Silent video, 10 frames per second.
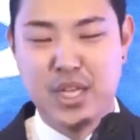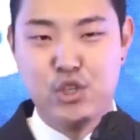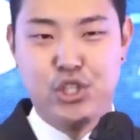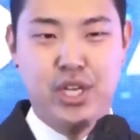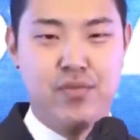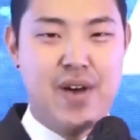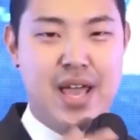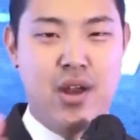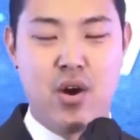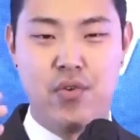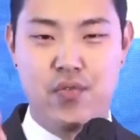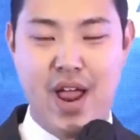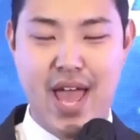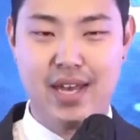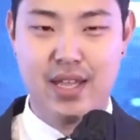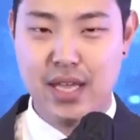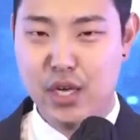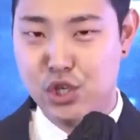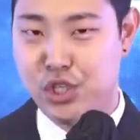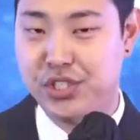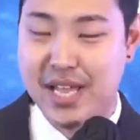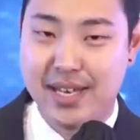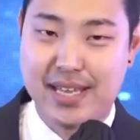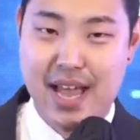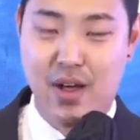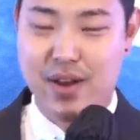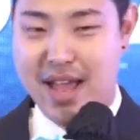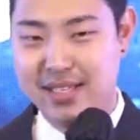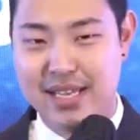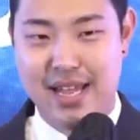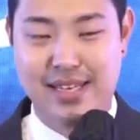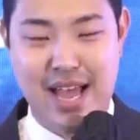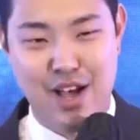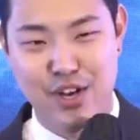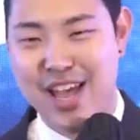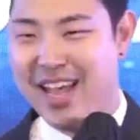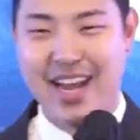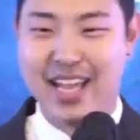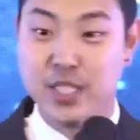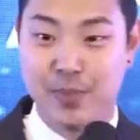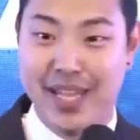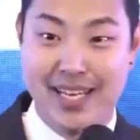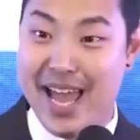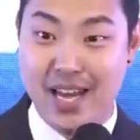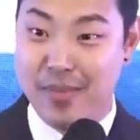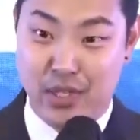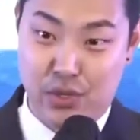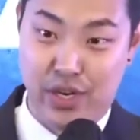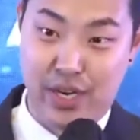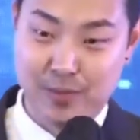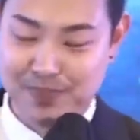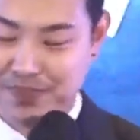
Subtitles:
She invited her friend. She sat down. I sat down, and I explained Atomy to her.